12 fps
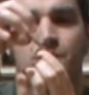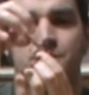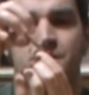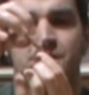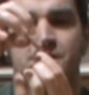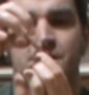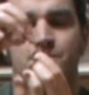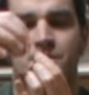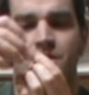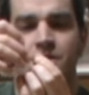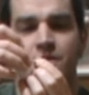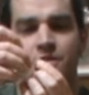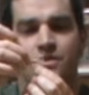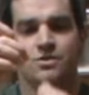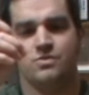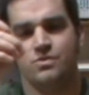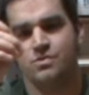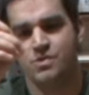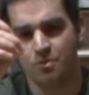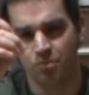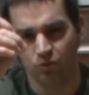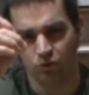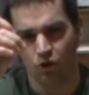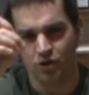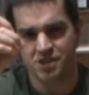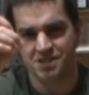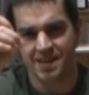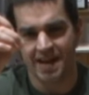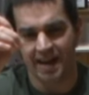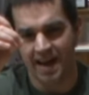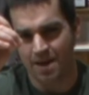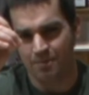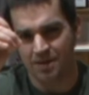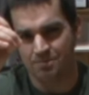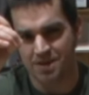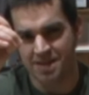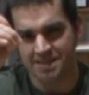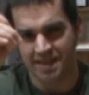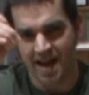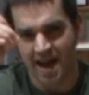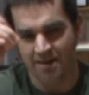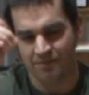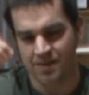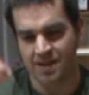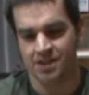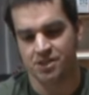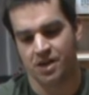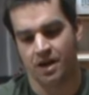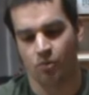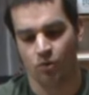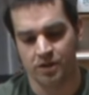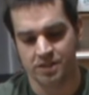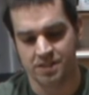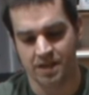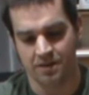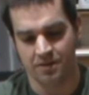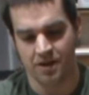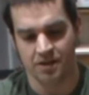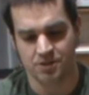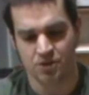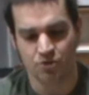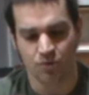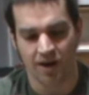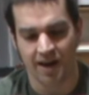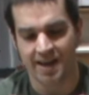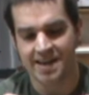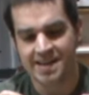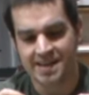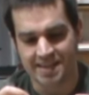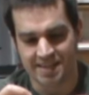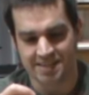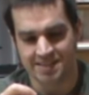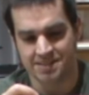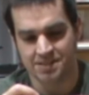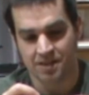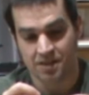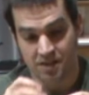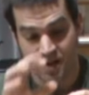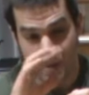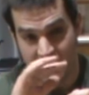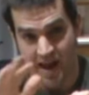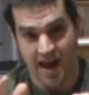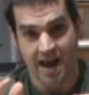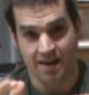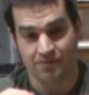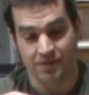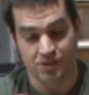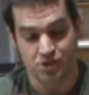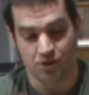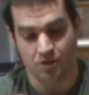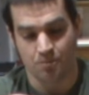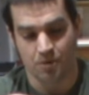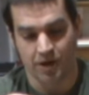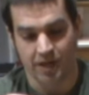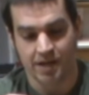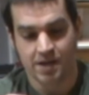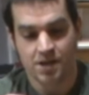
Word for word: up to the tip here, the largest that gap can be is a half an inch. And I want to say that a 2 aught is a half inch on the money.